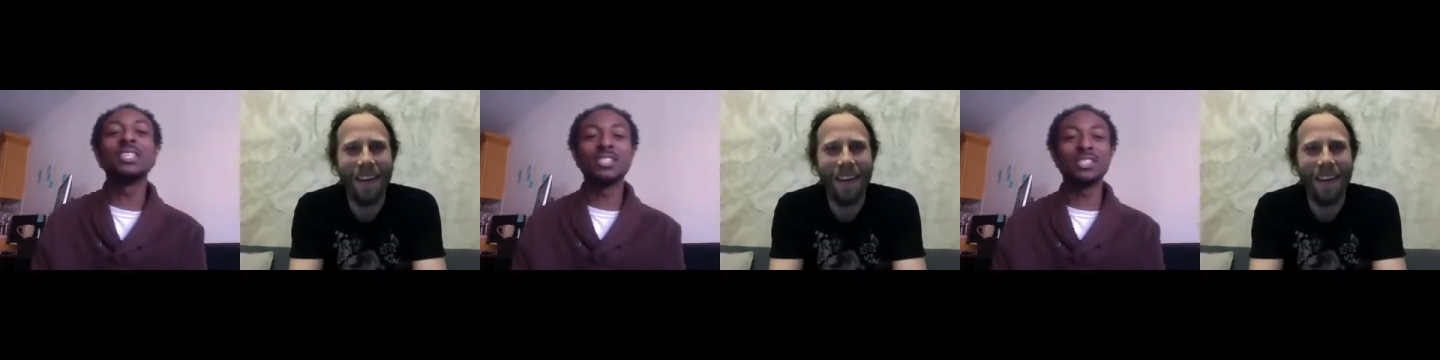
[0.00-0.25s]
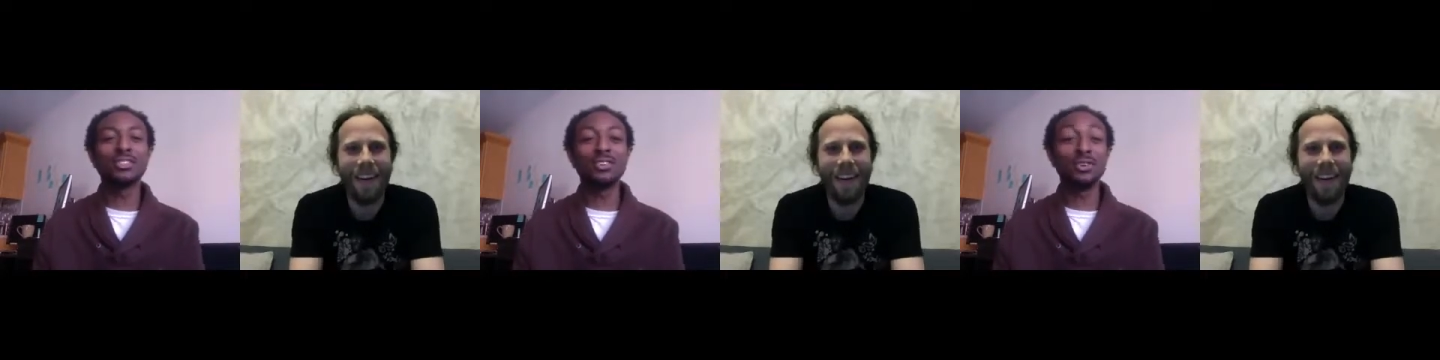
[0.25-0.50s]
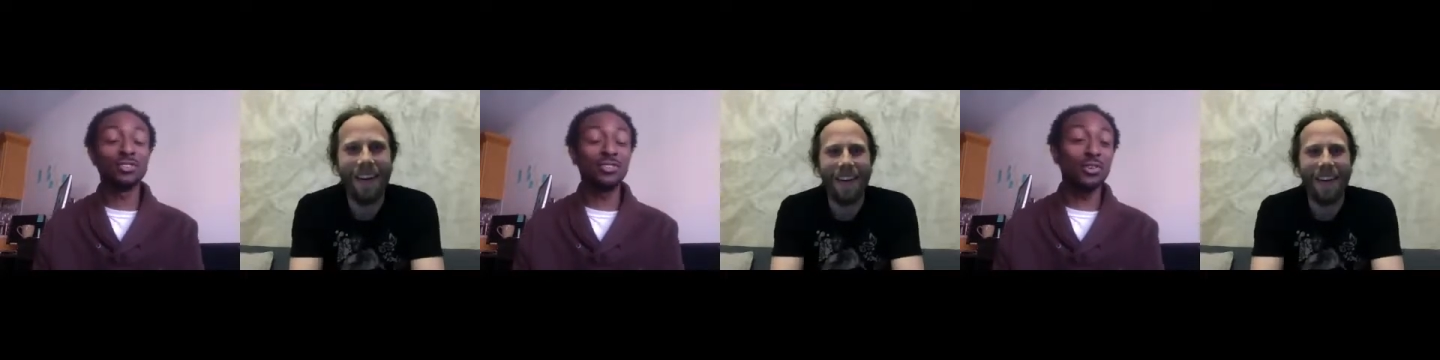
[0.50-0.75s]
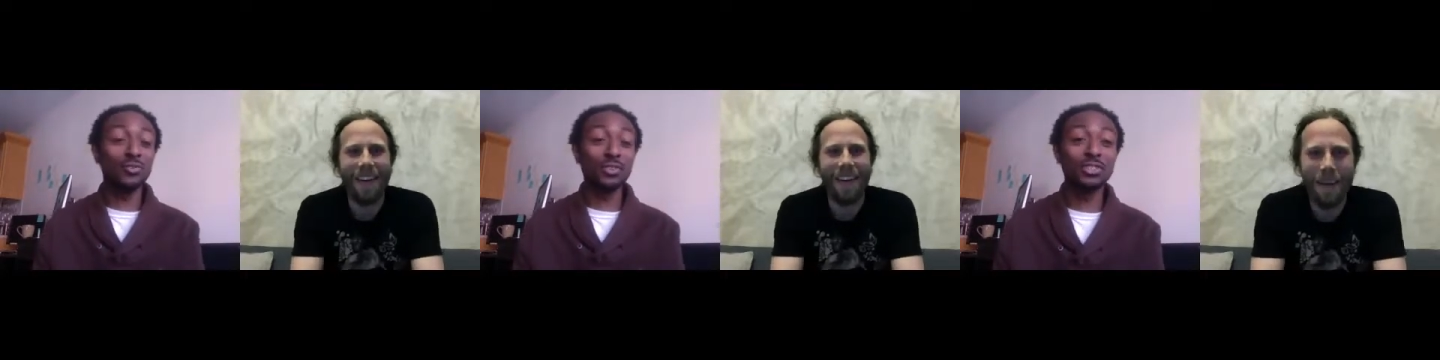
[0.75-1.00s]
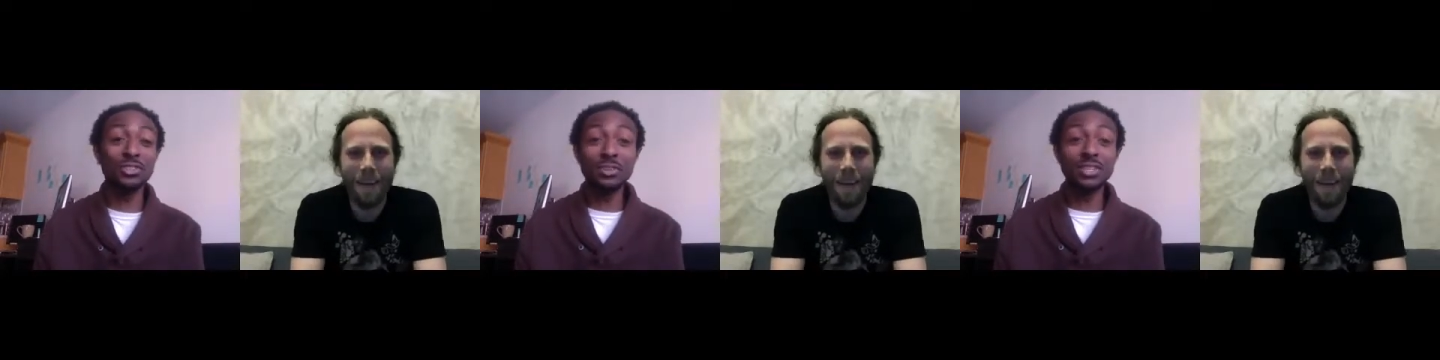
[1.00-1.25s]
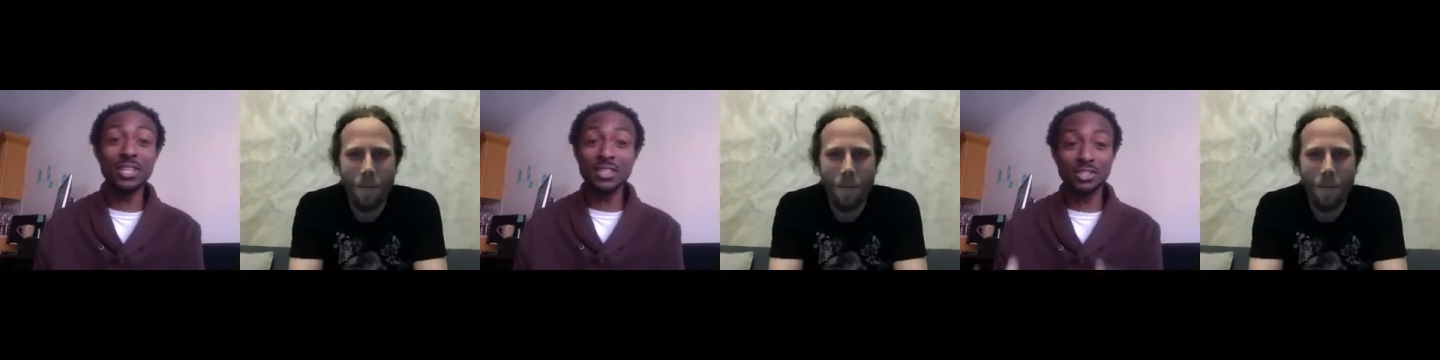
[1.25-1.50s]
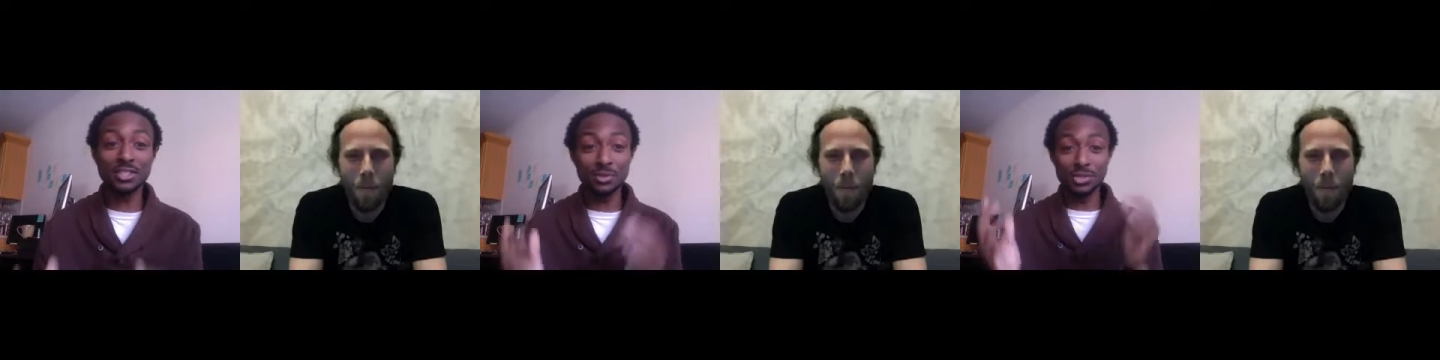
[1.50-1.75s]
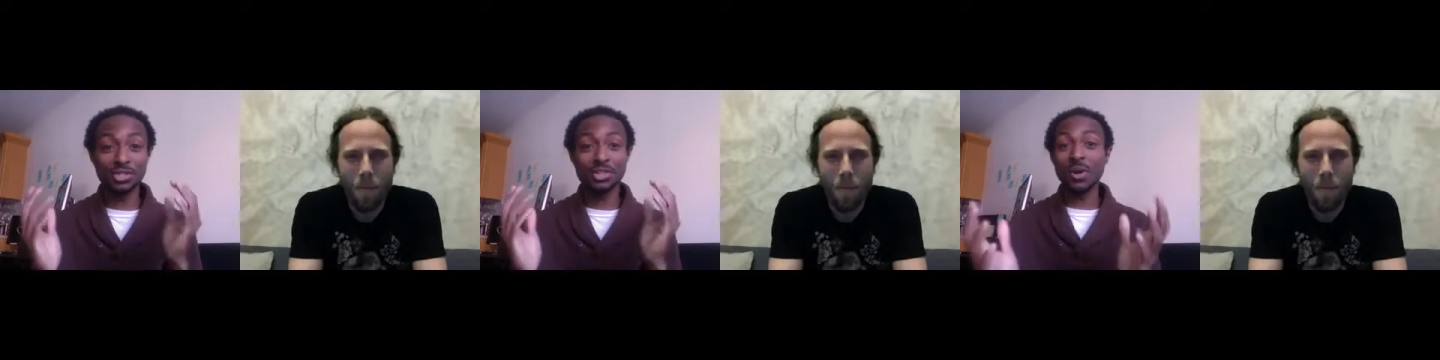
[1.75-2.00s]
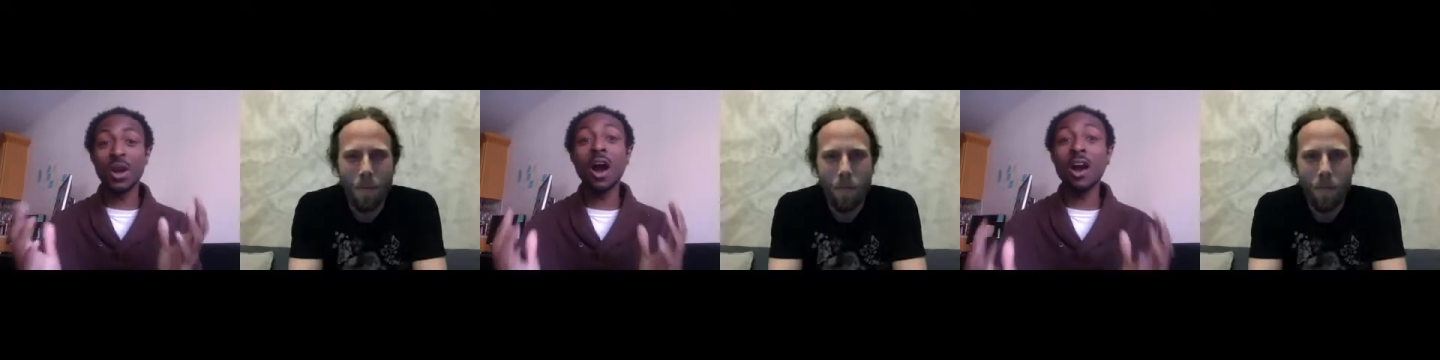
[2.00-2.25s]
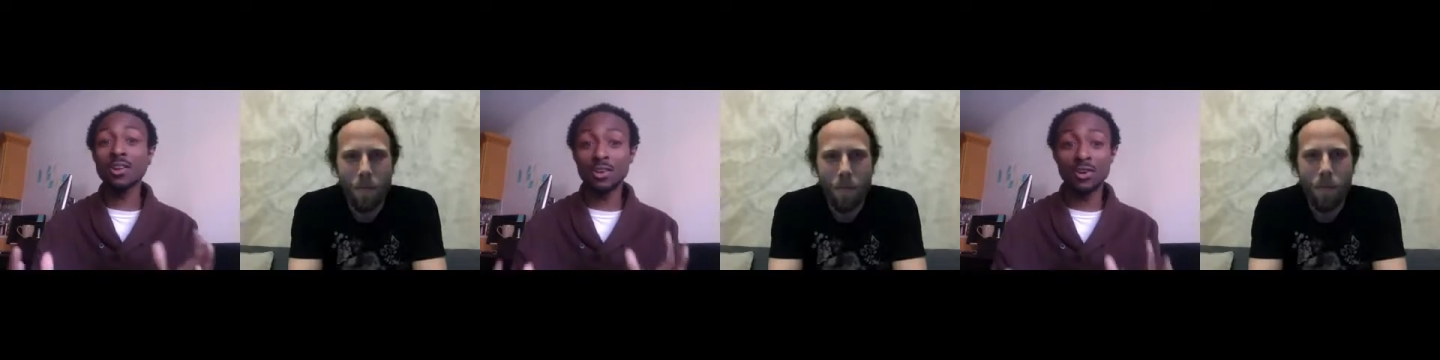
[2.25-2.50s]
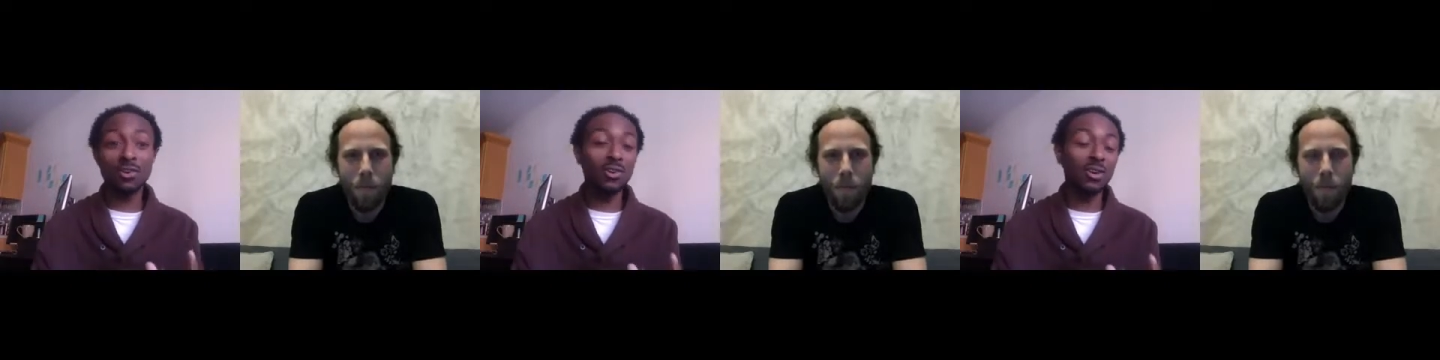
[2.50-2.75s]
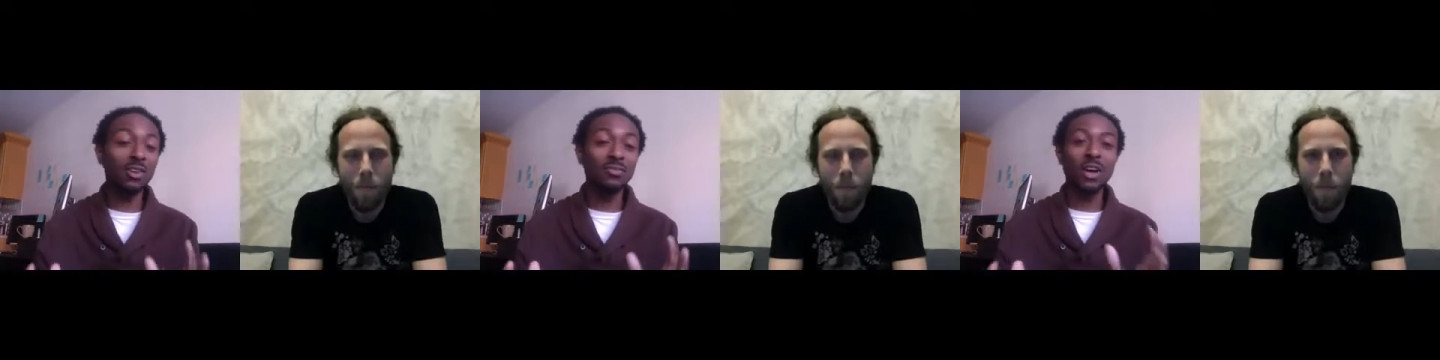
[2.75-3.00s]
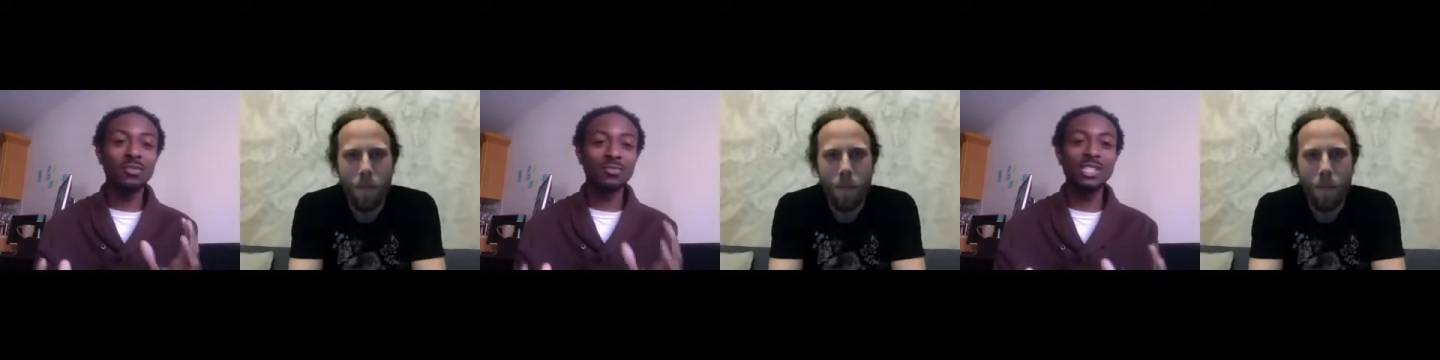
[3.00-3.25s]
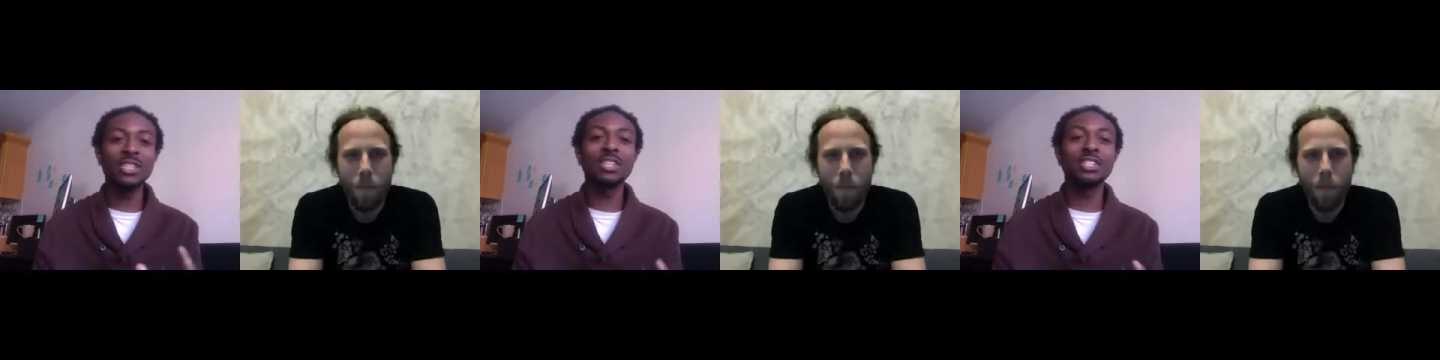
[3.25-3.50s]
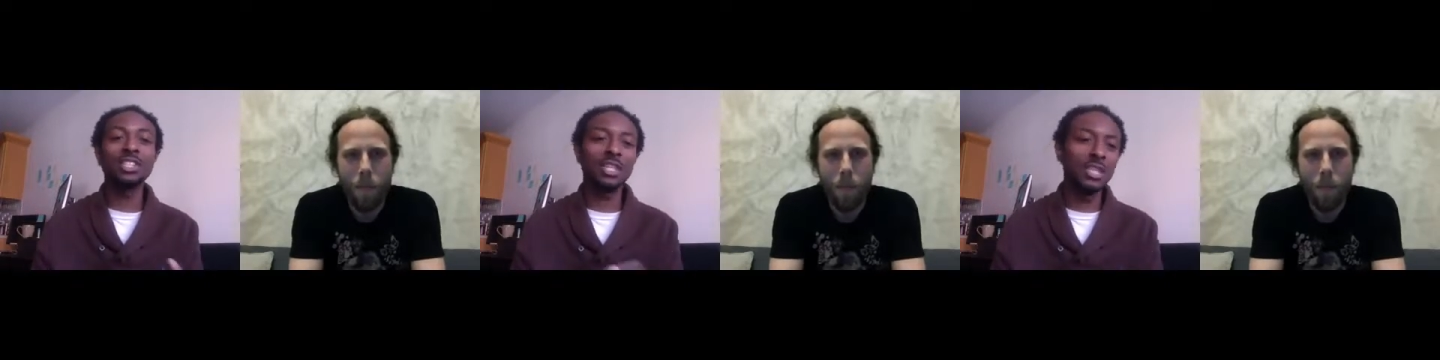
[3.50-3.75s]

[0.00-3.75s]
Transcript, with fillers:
Speaker 1: So you, so for two years, you were just going hardcore on, on retouching.